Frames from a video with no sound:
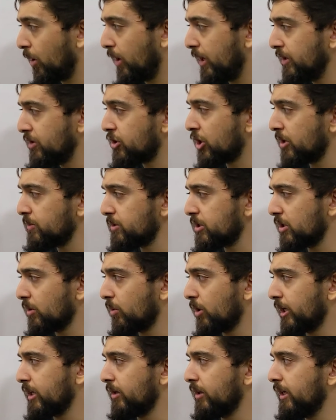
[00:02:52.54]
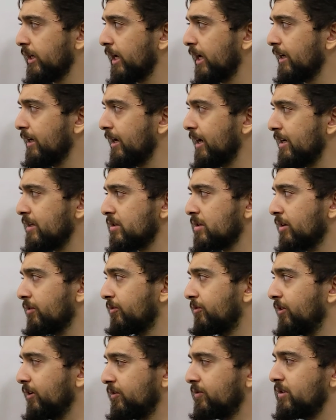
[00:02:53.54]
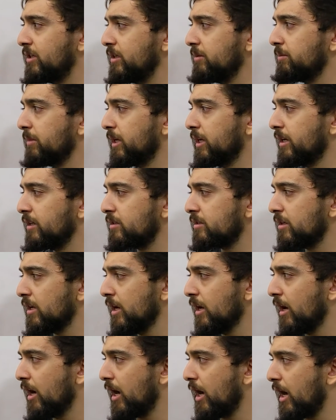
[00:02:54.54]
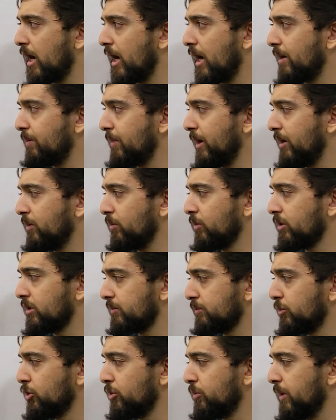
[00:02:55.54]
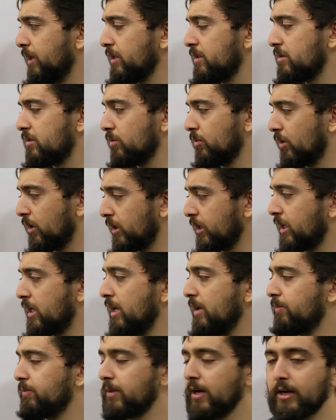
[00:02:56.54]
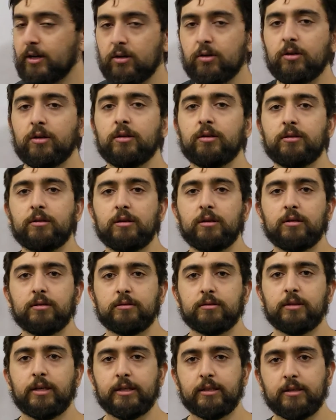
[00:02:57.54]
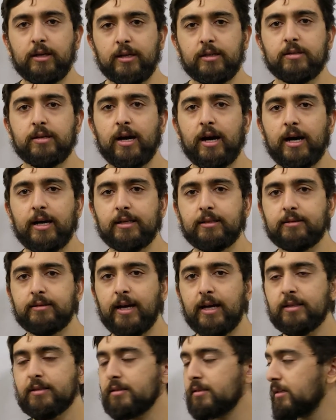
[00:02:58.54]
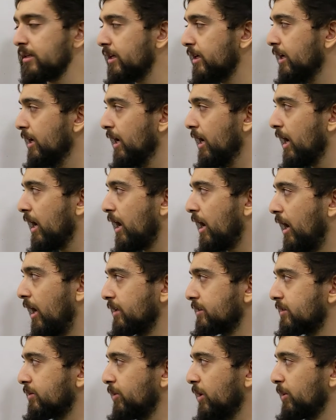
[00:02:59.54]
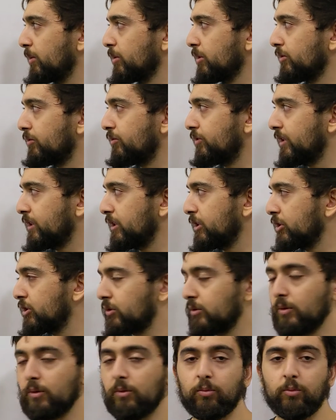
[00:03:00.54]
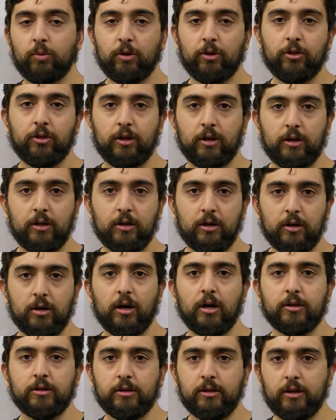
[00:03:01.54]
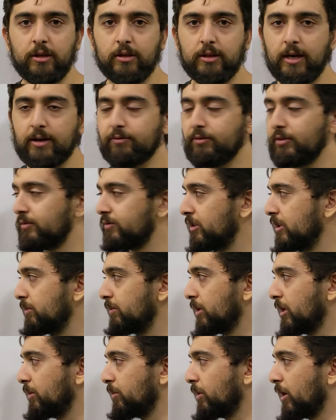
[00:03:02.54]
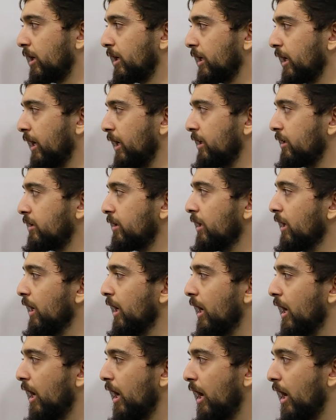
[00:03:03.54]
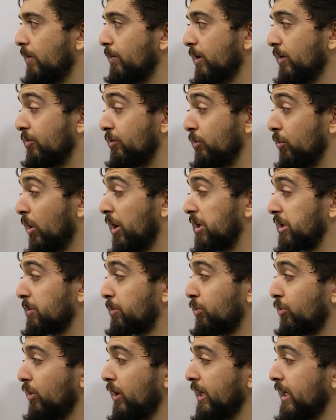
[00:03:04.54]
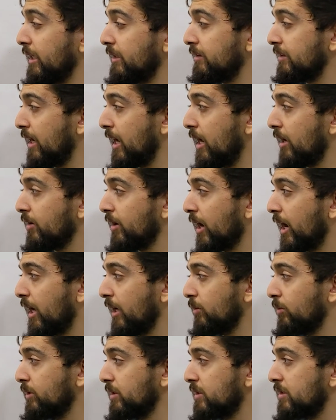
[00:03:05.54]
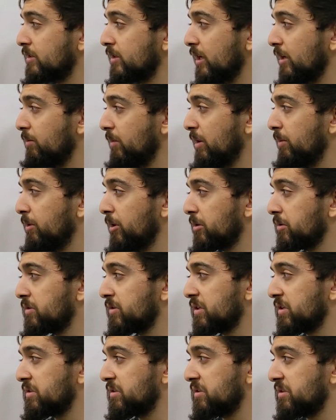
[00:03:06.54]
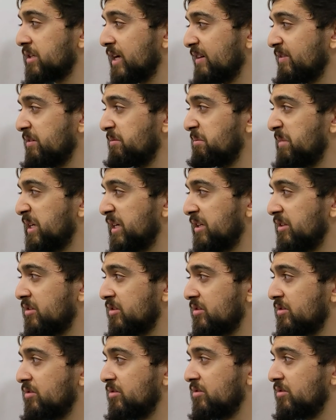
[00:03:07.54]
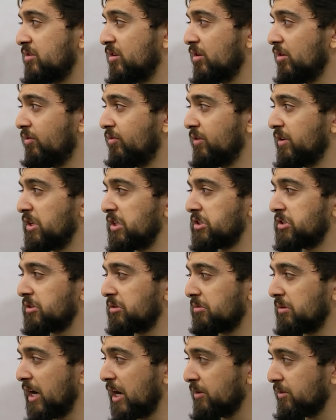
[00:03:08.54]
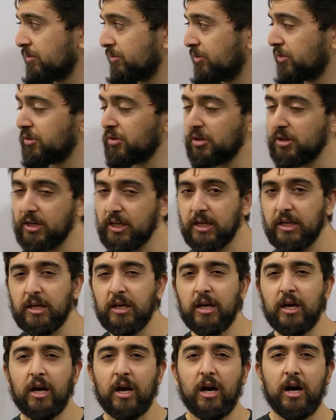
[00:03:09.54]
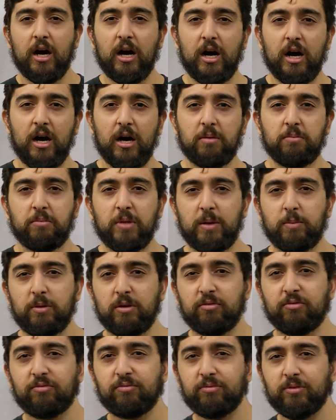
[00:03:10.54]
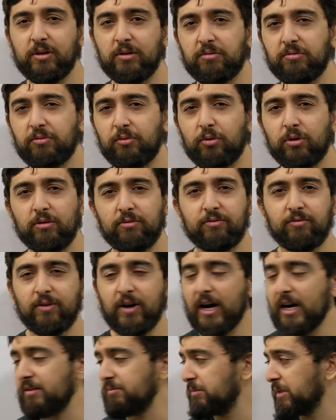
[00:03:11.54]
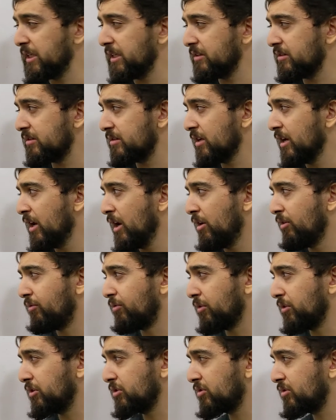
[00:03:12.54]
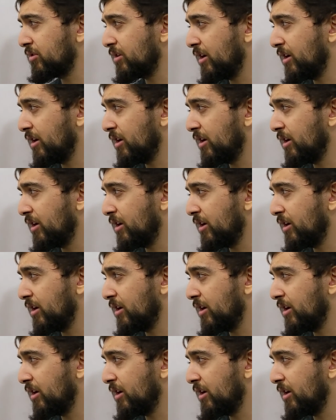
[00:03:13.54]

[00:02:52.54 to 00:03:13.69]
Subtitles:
In terms of the workout, again, guys, you have 15 minutes, and with the movements, you want to keep that good, like nice high intensity to be able to finish within or underneath that 15-minute mark. And if you wanted to break it down, I would say maybe about 6 to 7 minutes to finish the round of 30, maybe 4 to 5 minutes for the